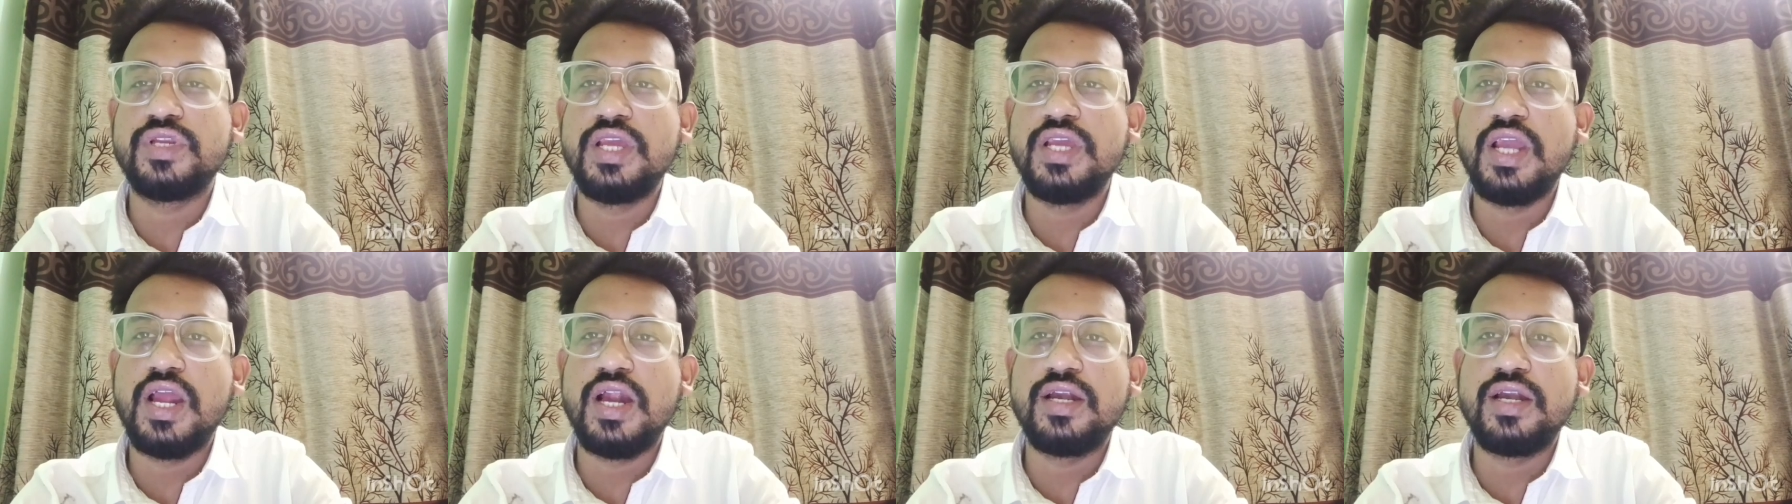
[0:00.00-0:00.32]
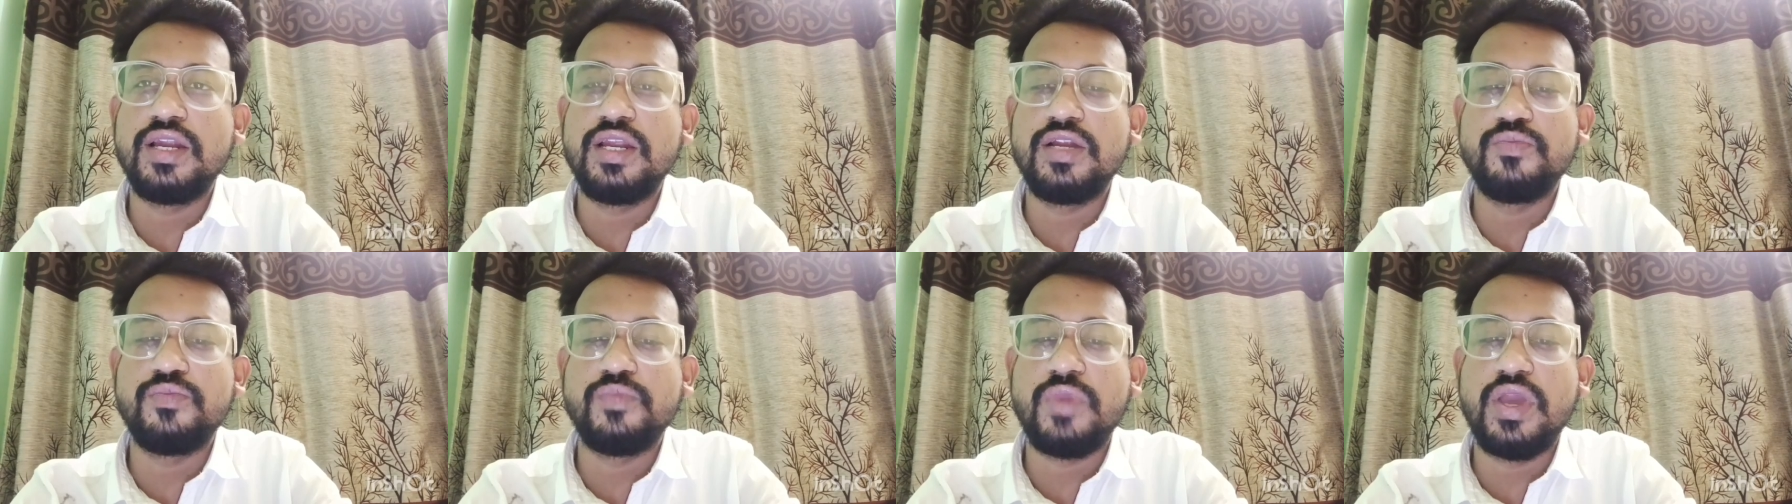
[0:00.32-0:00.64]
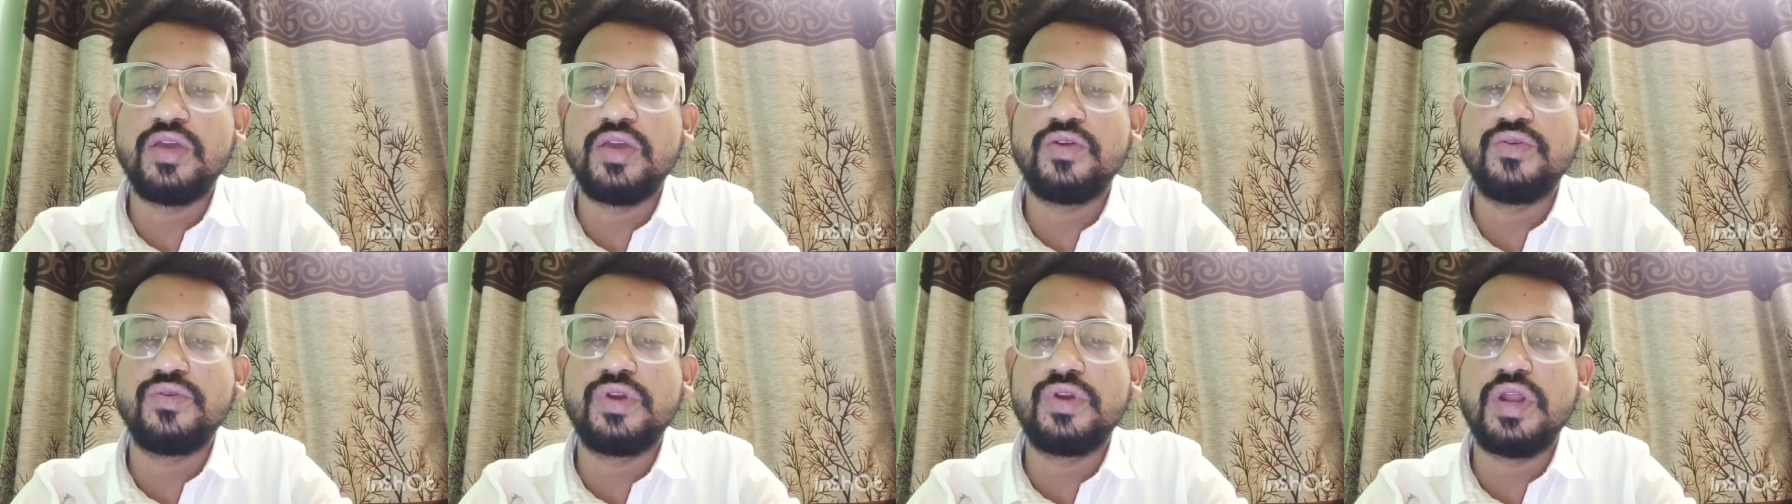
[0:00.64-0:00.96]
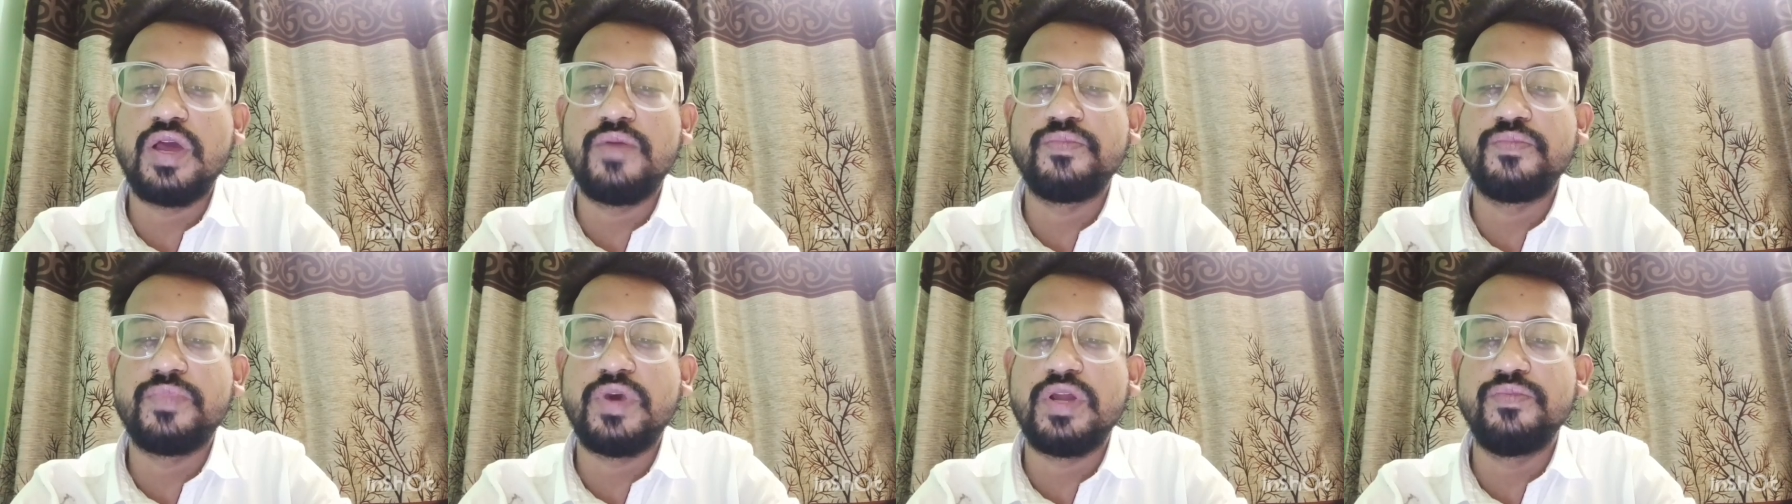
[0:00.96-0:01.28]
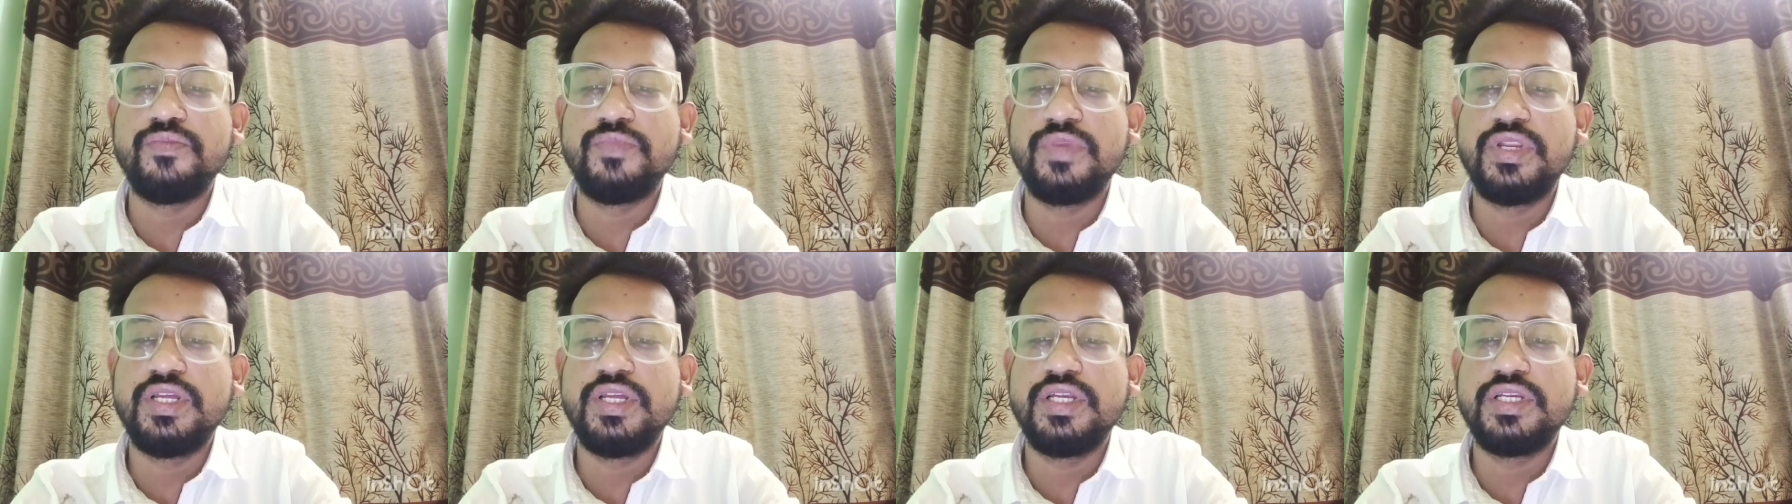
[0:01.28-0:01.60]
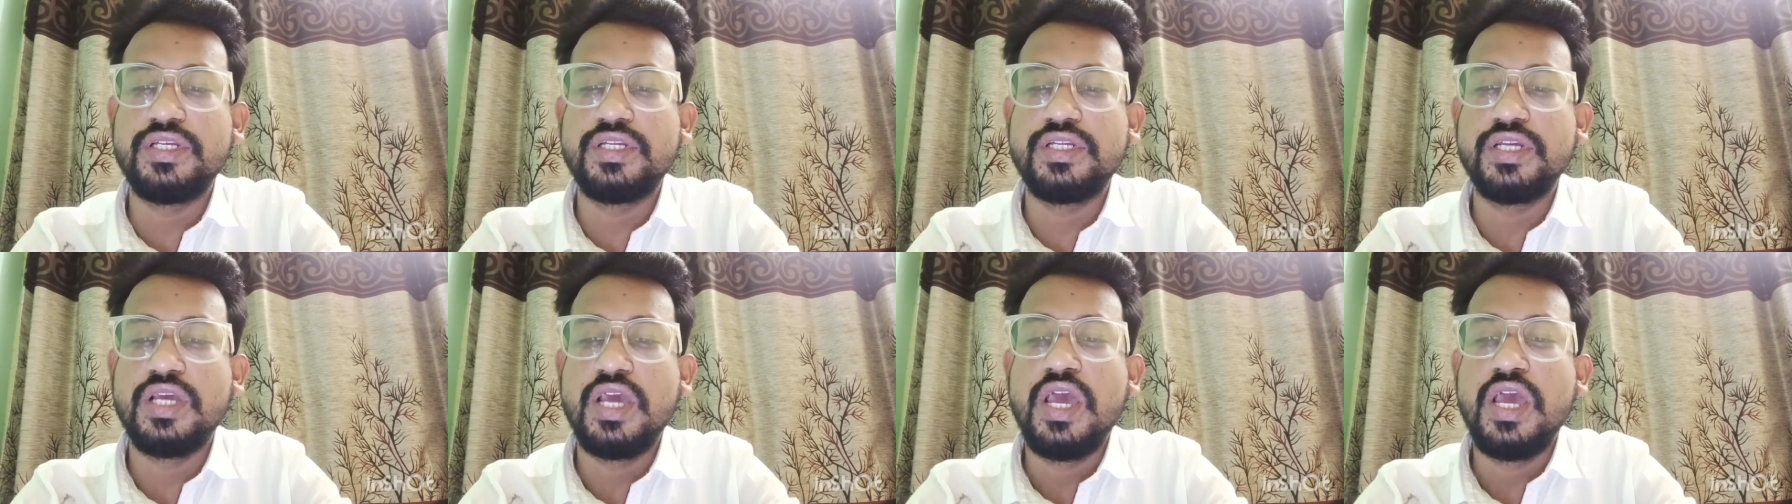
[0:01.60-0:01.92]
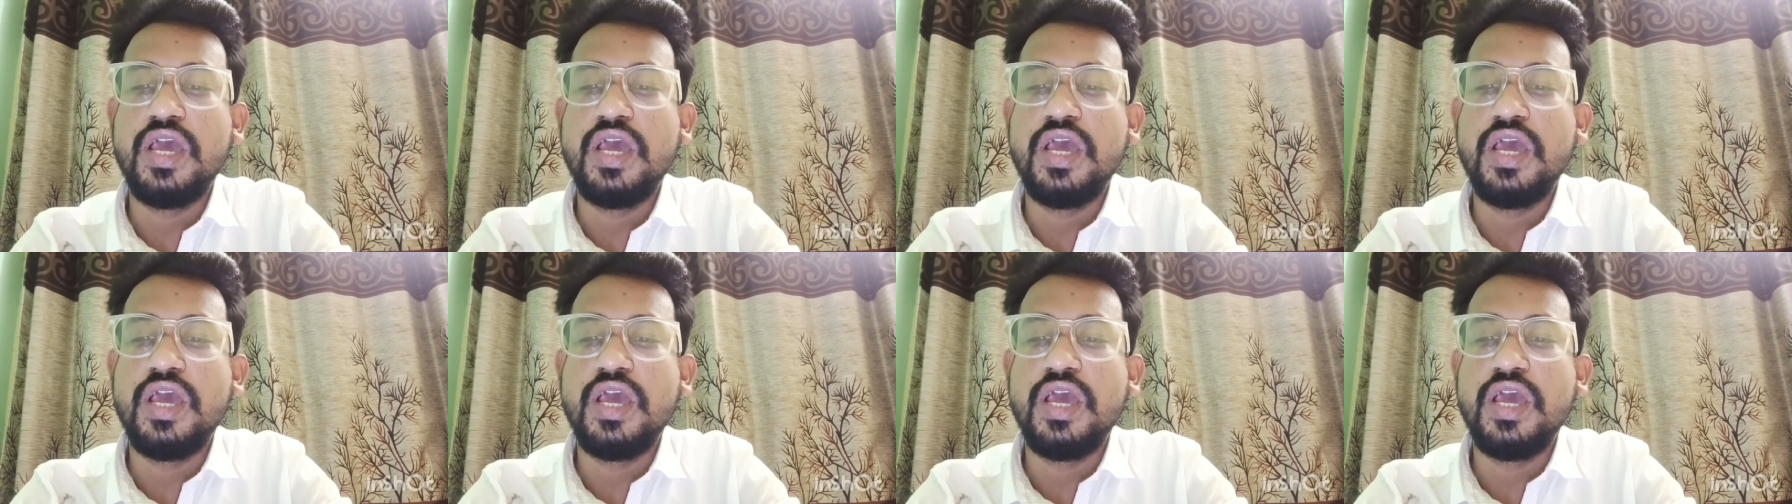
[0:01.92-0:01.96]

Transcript: 300 microgram per minute.